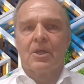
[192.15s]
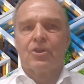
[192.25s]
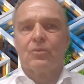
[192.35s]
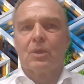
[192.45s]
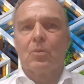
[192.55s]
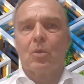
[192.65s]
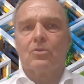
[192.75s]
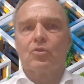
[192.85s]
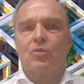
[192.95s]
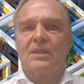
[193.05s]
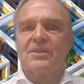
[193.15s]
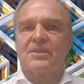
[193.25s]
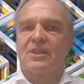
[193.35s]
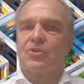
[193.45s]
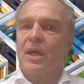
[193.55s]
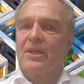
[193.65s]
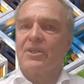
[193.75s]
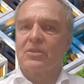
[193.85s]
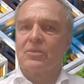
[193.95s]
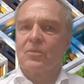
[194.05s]
You will work towards a
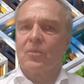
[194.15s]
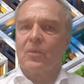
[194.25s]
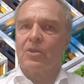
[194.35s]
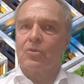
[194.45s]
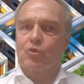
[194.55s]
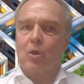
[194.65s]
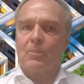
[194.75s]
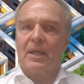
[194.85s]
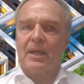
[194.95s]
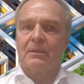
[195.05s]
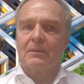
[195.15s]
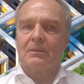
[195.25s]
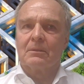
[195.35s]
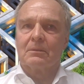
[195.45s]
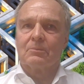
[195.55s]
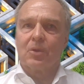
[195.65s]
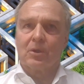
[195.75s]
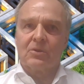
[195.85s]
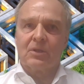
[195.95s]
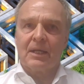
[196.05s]
situation where your top line,
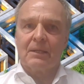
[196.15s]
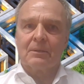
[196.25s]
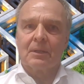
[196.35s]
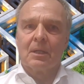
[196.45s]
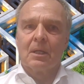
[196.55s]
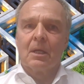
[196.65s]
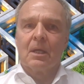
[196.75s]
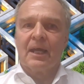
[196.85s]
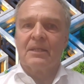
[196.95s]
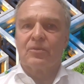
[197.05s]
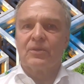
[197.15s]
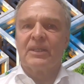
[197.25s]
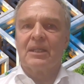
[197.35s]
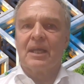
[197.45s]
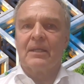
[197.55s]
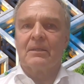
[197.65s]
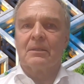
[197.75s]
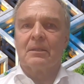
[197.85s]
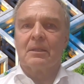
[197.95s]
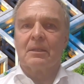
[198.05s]
bottom line, and green line
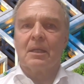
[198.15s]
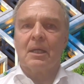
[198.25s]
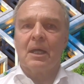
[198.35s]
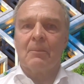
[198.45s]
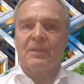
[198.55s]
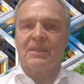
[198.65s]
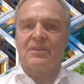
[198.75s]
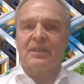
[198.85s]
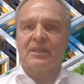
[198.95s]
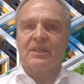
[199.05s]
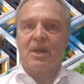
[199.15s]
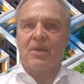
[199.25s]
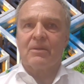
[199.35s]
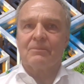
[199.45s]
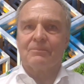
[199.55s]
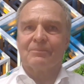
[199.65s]
are meeting each other.